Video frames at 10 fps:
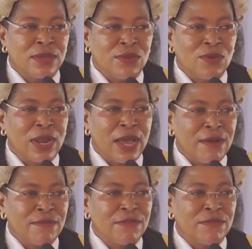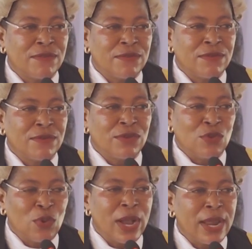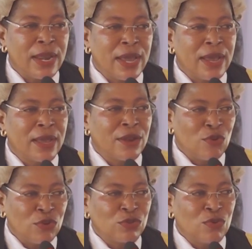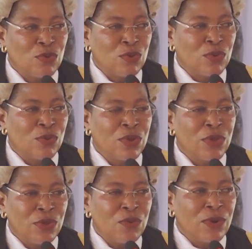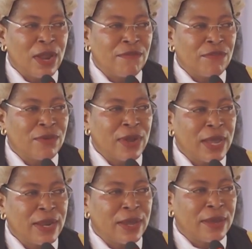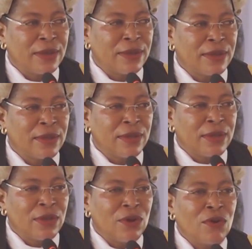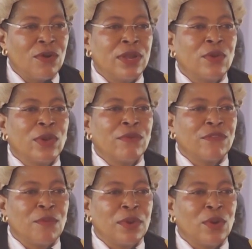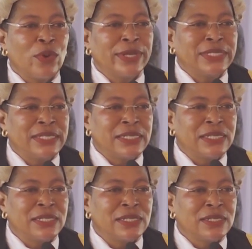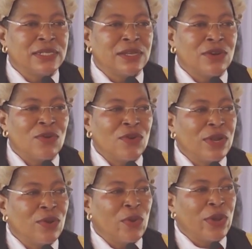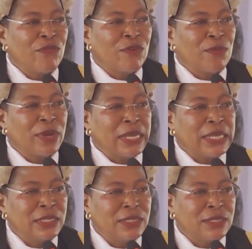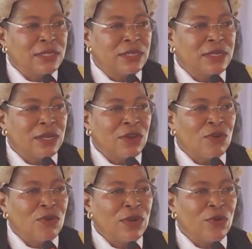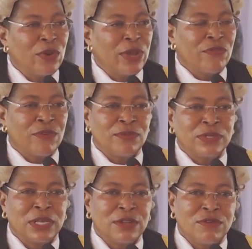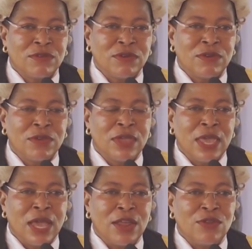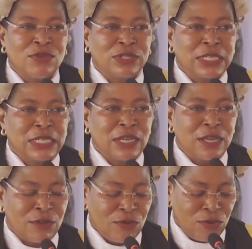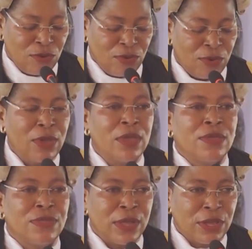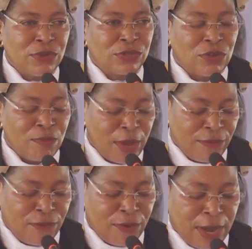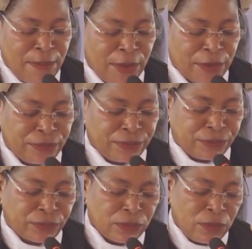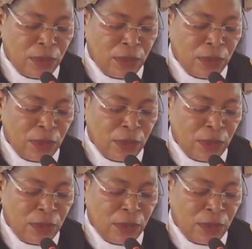You love Uganda, not Gulu. You love Uganda. All the way from the west, all the way from the east, all the way from central, and you're sitting in Gulu. Thank you so much for coming.